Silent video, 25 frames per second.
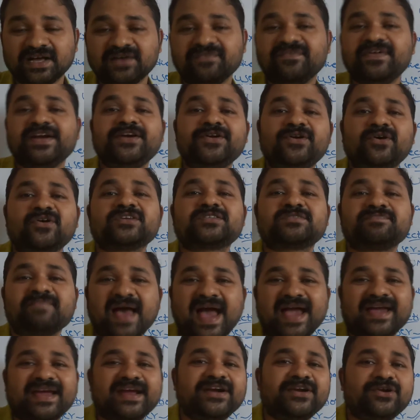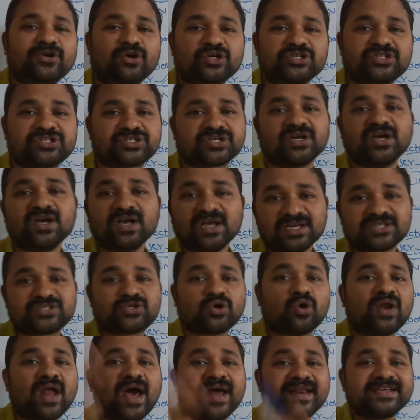Windows, Macintosh,
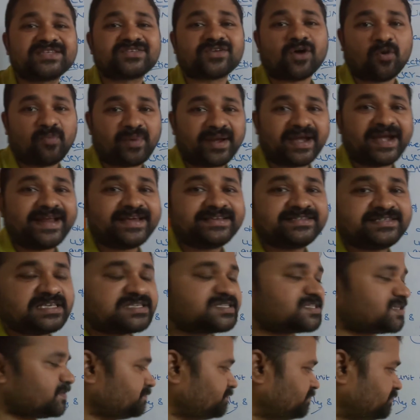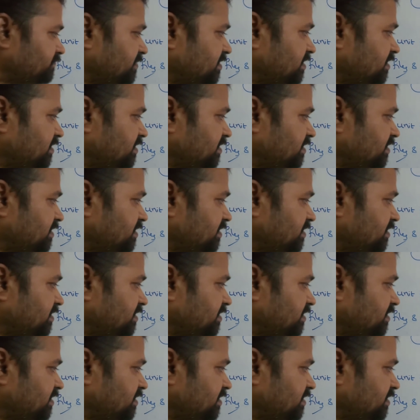Solaris operating system.